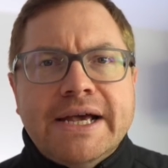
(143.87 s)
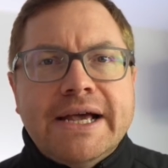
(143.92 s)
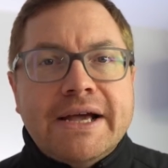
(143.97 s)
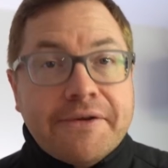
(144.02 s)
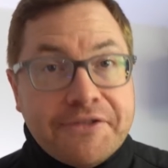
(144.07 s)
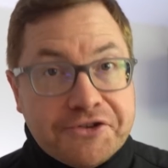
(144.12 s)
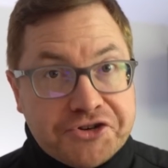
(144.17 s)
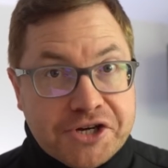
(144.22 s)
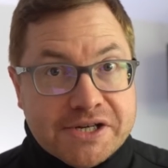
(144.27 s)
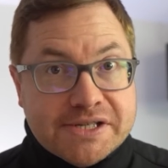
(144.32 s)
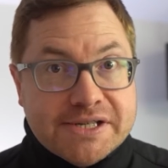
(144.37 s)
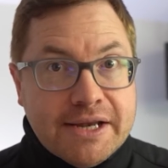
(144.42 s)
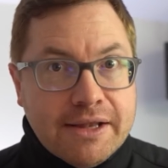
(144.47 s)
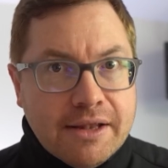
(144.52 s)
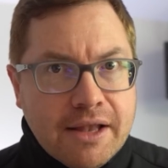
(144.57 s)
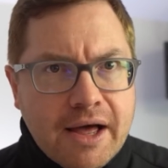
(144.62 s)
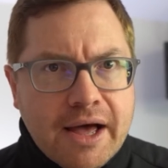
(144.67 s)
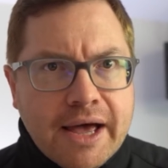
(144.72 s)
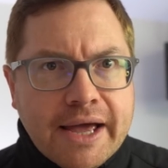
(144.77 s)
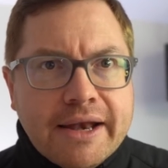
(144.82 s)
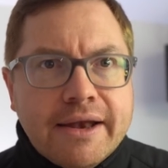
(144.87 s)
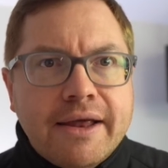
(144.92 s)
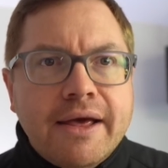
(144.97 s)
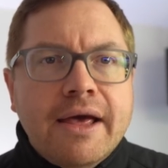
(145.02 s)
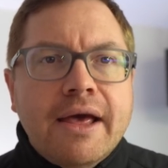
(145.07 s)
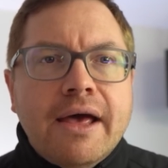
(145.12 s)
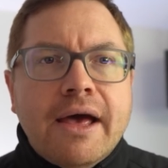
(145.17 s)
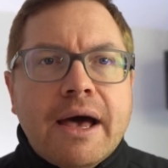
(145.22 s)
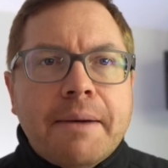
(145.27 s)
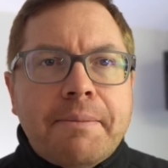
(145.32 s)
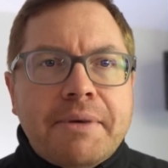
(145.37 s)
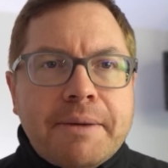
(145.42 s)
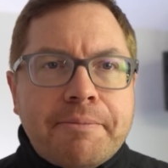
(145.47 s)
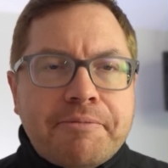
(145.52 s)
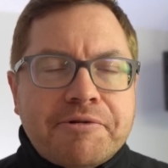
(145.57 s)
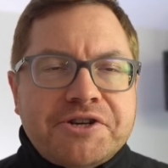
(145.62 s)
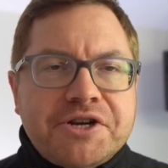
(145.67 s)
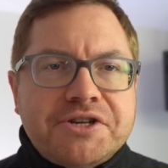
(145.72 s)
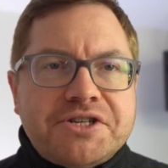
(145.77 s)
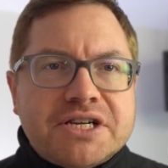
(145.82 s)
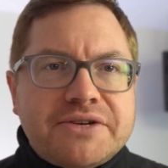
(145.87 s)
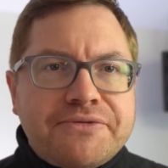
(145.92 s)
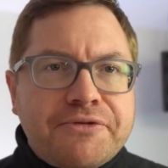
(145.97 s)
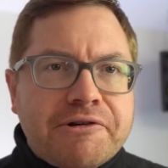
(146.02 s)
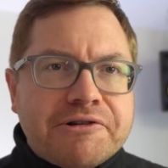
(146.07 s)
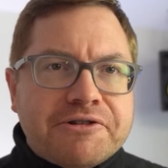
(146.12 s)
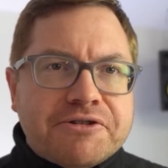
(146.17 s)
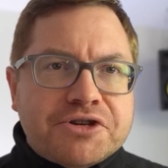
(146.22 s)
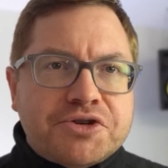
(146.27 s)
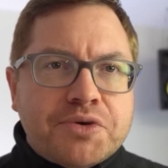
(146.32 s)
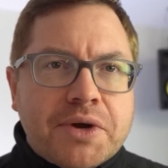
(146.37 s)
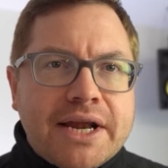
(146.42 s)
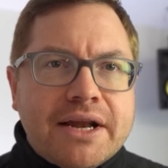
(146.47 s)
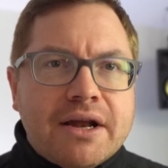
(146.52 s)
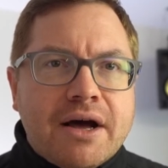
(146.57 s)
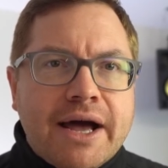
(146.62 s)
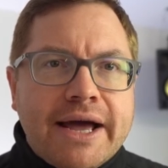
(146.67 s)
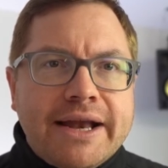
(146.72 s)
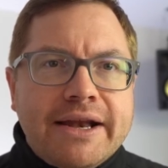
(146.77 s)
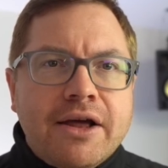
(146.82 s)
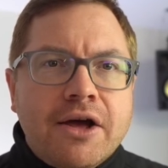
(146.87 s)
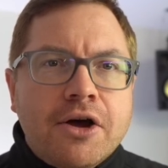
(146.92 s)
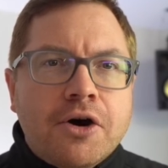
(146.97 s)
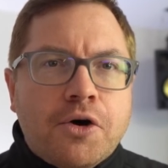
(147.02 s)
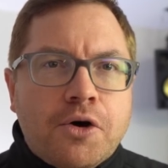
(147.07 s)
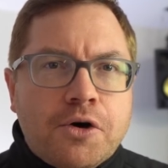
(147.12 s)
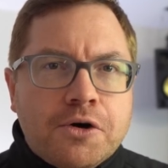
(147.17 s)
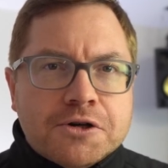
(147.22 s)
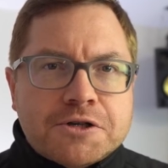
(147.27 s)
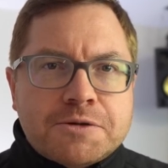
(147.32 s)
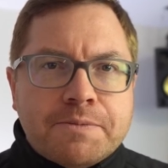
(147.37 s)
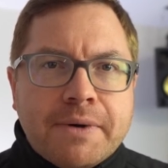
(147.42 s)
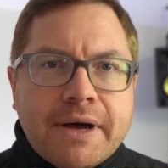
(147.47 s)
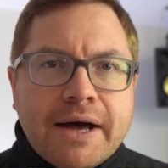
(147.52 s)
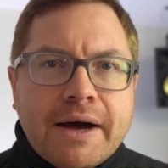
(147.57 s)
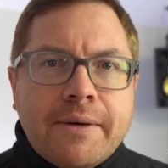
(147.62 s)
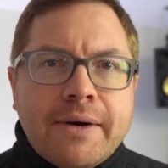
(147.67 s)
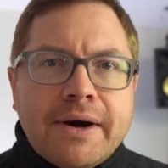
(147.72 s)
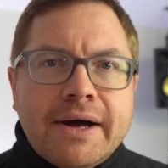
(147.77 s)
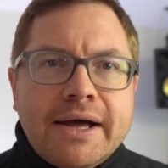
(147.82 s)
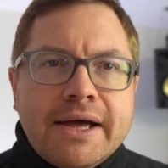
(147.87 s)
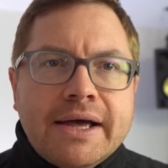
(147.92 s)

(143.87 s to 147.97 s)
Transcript: Got the GT line, but it produces 429 horsepower,